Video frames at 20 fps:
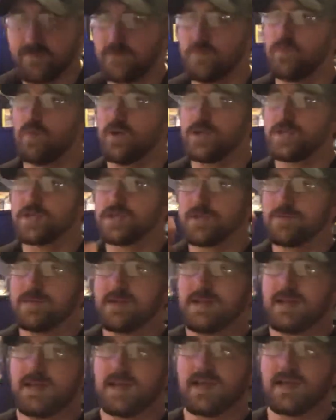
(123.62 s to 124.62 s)
What shirt am
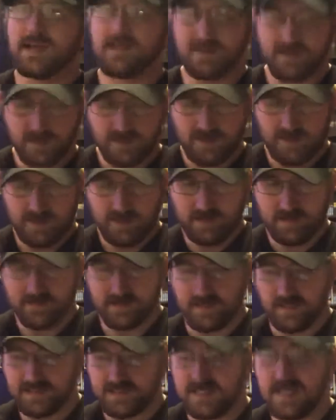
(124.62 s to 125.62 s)
I add? This
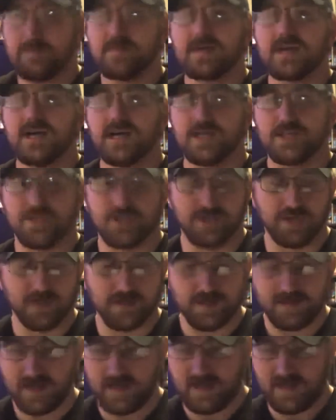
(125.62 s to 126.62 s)
is a deep cut
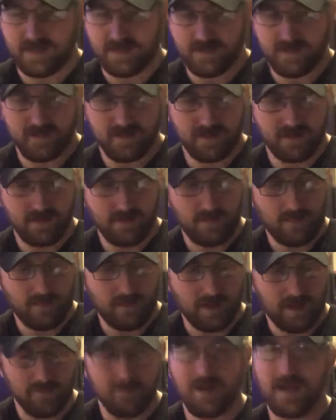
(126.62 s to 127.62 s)
shirt that
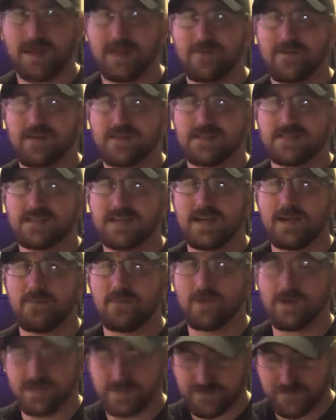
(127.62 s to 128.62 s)
I'm not even going to say
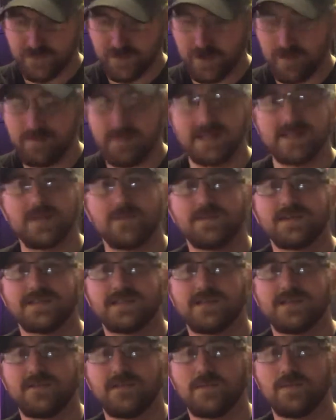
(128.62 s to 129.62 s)
where it's from because I want to
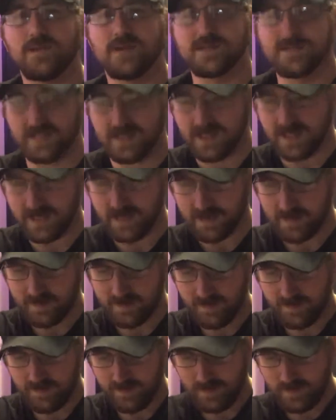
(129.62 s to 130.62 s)
see if anyone else can get it.
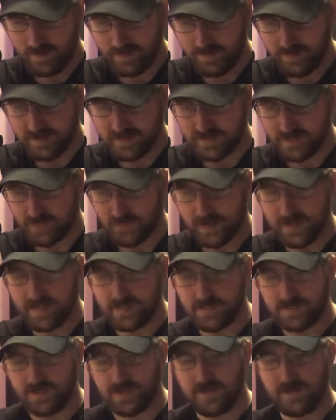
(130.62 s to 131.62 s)
But it's the
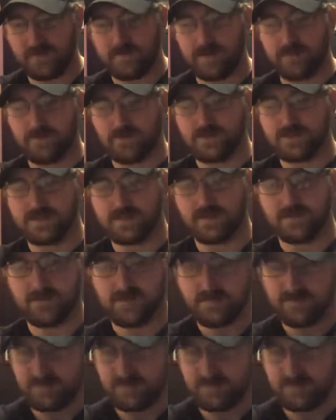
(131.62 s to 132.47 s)
greatest shirt I've ever received.